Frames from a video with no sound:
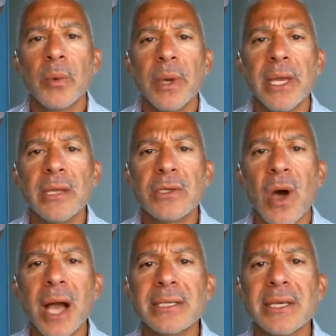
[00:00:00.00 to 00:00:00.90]
we
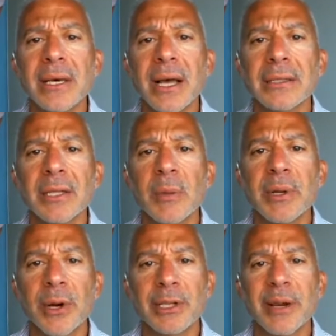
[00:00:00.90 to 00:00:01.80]
talked a little
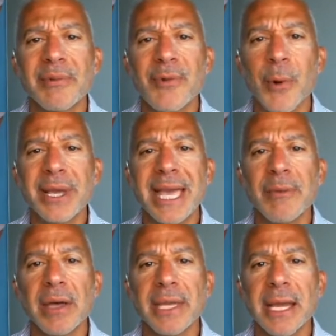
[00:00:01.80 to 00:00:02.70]
bit earlier before we
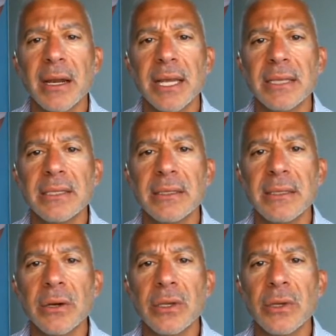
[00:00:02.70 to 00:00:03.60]
came on the air.
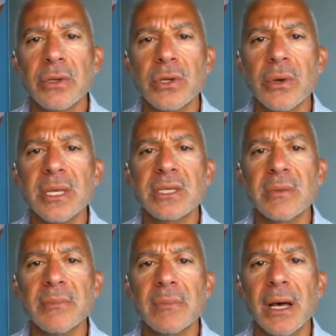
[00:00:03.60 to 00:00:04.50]
You're doing
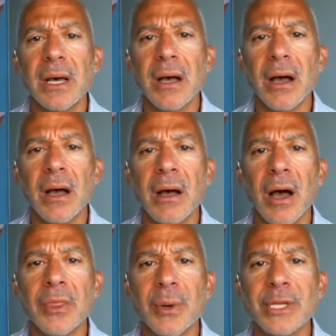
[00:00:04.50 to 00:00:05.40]
some
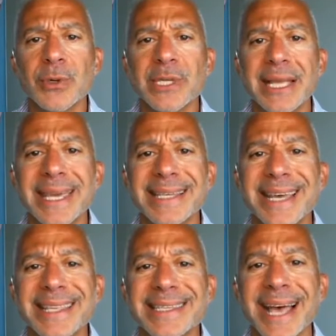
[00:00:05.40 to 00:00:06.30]
other interesting things
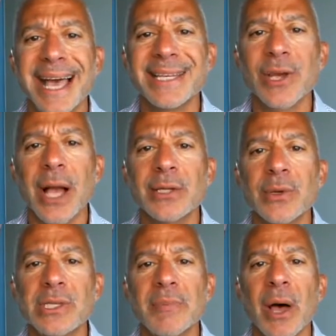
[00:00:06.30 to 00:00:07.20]
on the side. Talk to
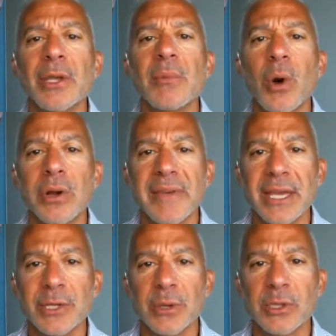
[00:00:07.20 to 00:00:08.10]
us about your
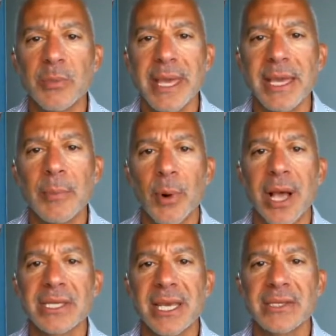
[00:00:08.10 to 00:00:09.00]
motivational speaking
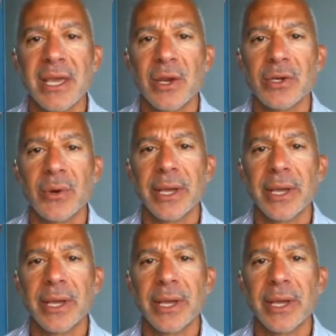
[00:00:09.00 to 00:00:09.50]
process that you're doing.